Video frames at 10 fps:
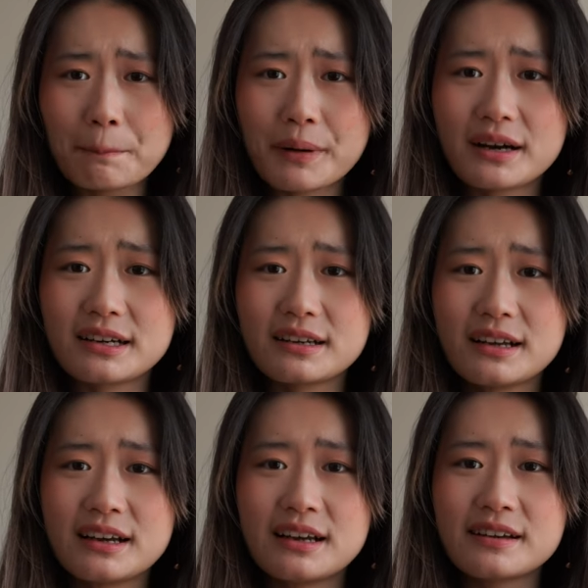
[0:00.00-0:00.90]
But
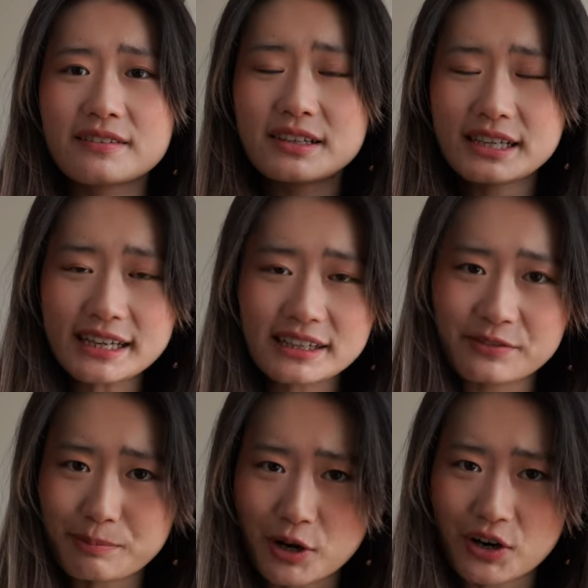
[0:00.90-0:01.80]
the
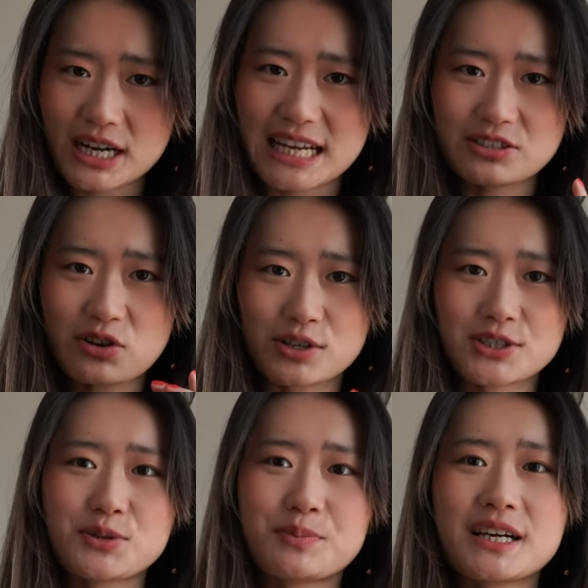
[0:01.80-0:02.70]
negative part is
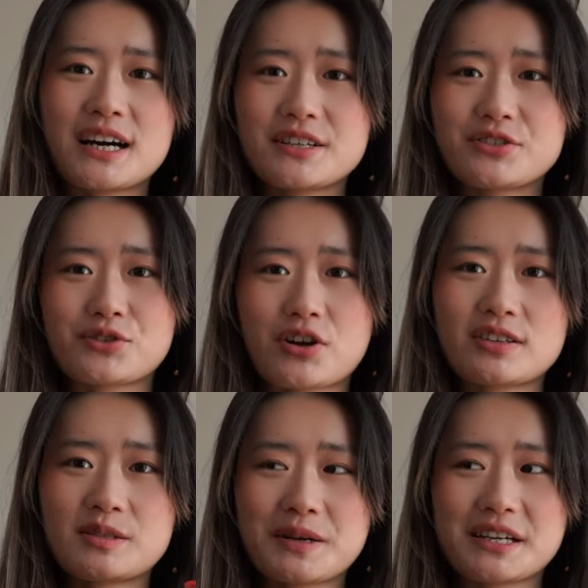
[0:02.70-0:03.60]
also because you're
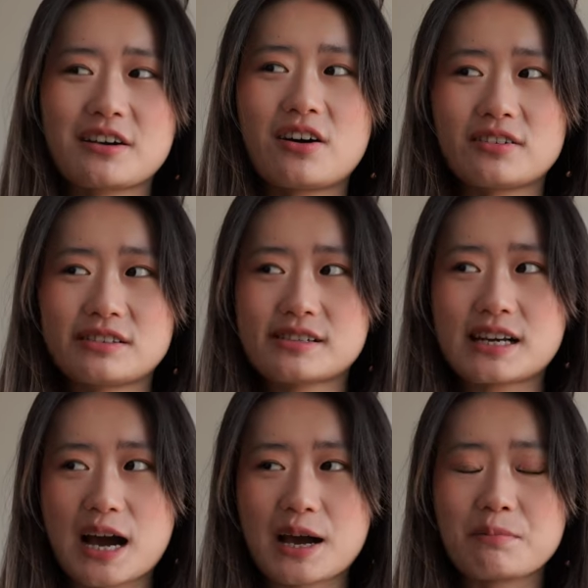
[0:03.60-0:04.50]
not spending all this
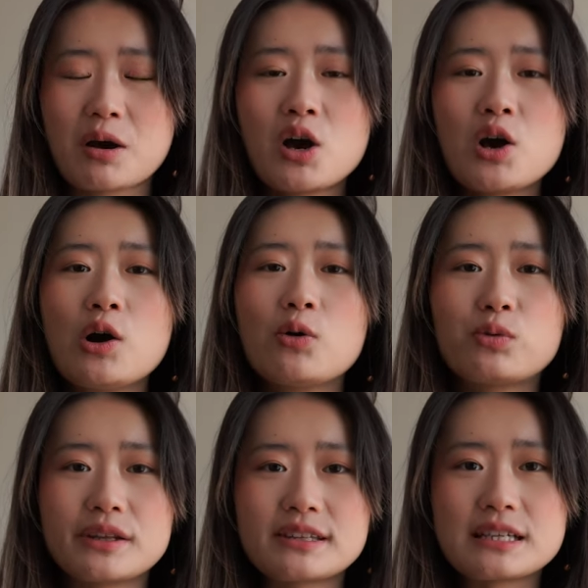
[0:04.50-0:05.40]
time
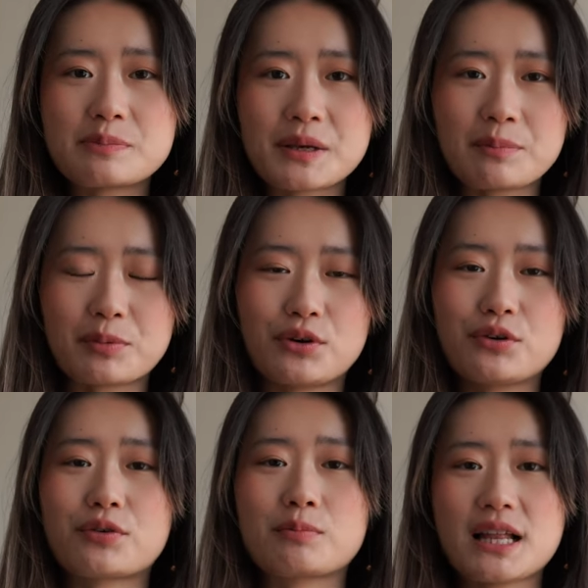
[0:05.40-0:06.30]
with these
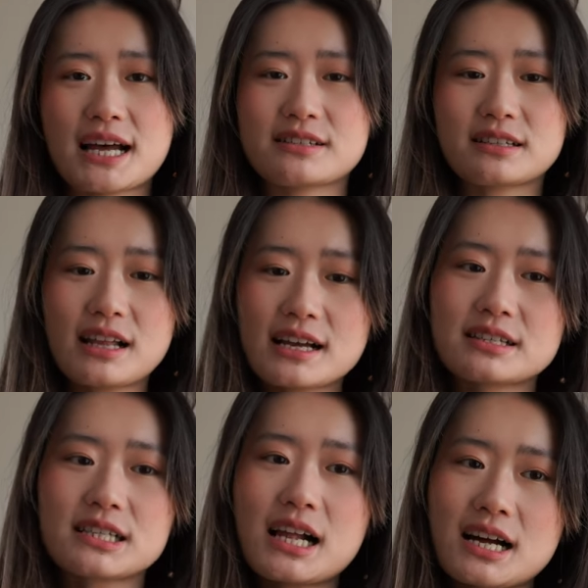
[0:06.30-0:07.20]
people from class to class
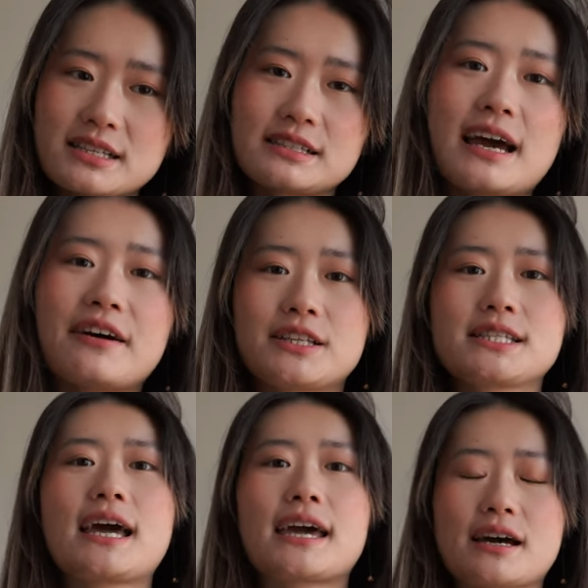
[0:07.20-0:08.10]
to class and having
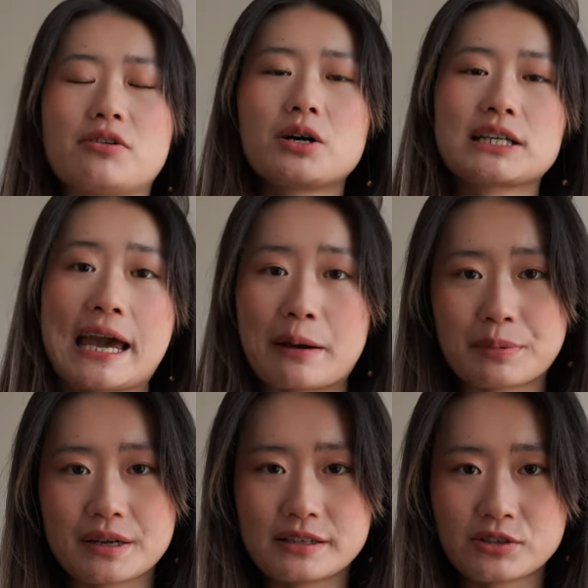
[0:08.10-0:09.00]
to hang out on
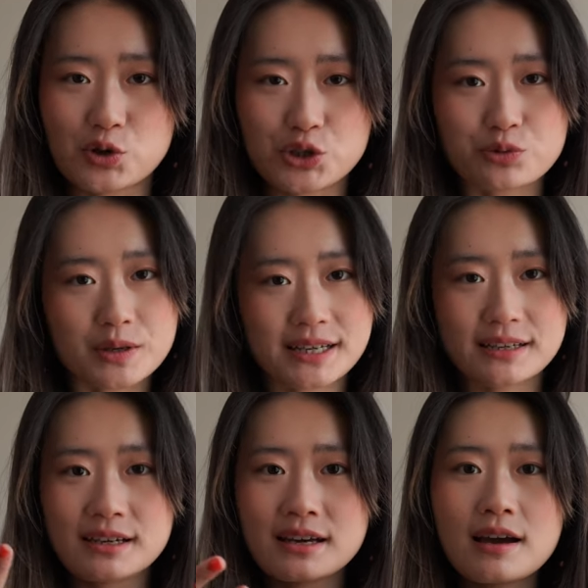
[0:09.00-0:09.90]
campus or
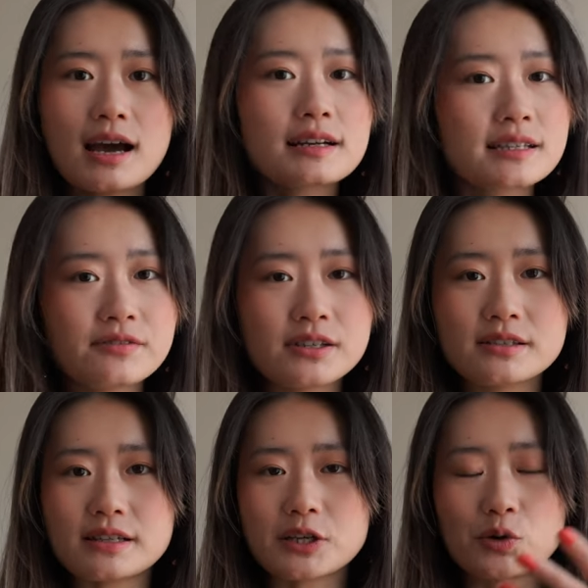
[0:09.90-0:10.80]
doing
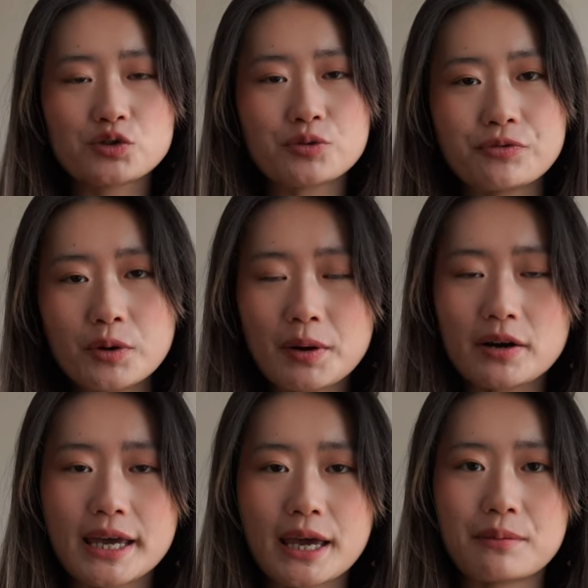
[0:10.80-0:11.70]
activities like going to a
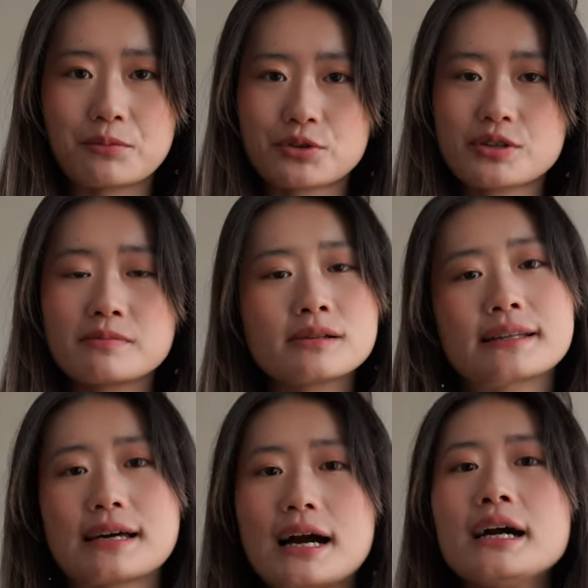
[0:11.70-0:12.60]
football game or something
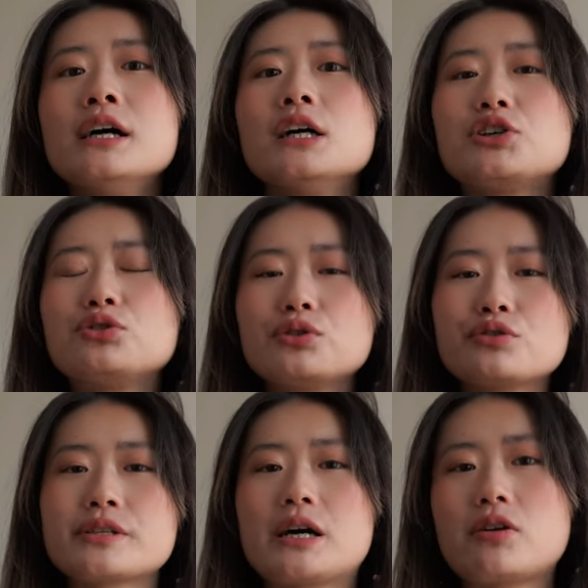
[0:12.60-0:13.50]
like that, you
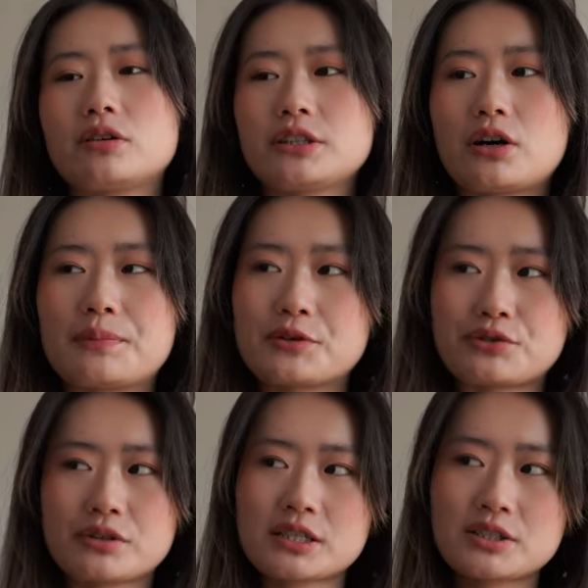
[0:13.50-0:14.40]
lose out on the
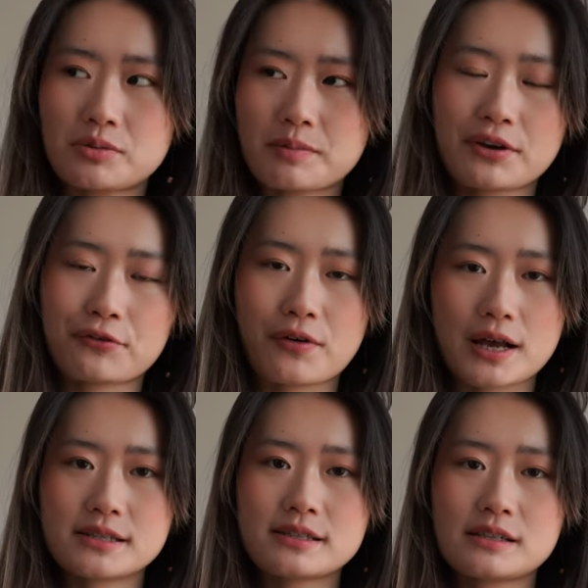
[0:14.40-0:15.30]
opportunity to make
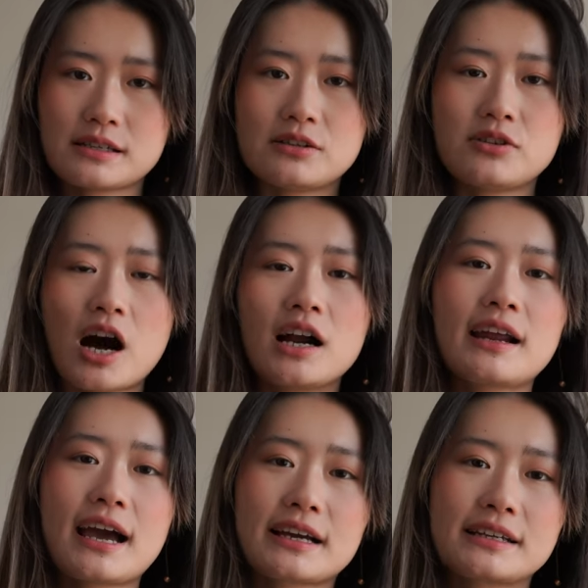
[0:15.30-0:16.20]
friends in a
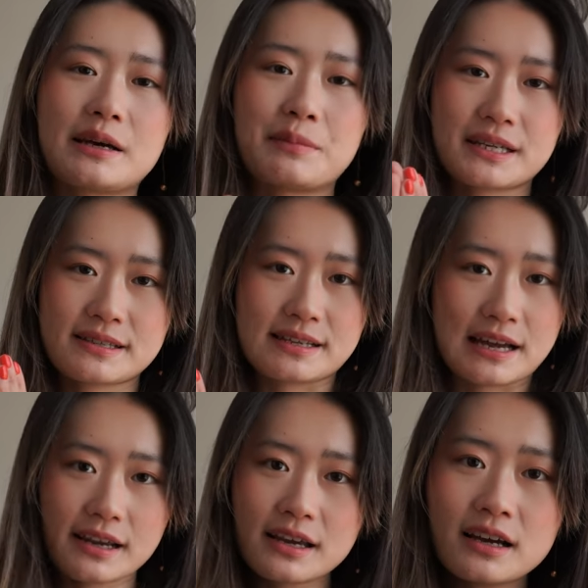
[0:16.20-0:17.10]
non-academic
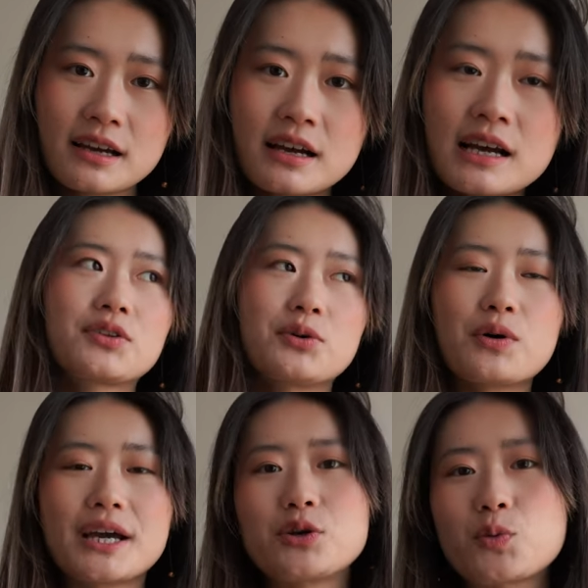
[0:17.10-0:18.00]
setting the
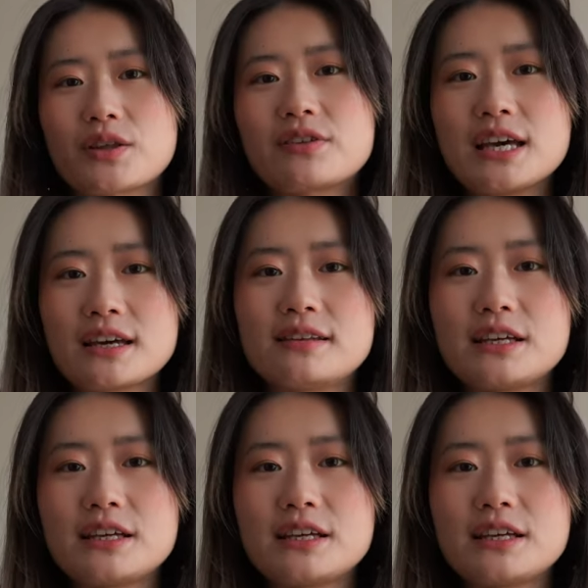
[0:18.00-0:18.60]
way you would think